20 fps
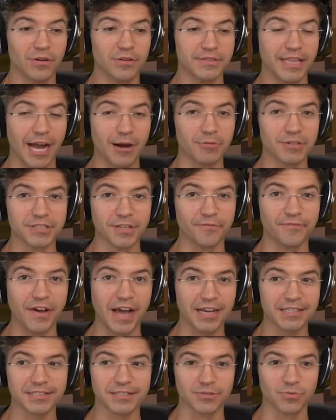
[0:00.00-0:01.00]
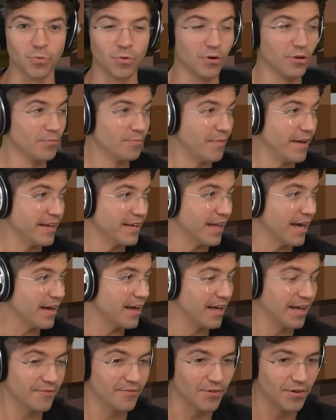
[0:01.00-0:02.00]
That was the fastest world made
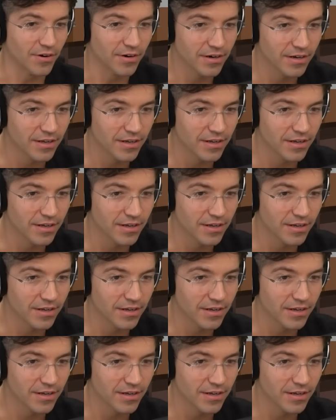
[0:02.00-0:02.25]
ever.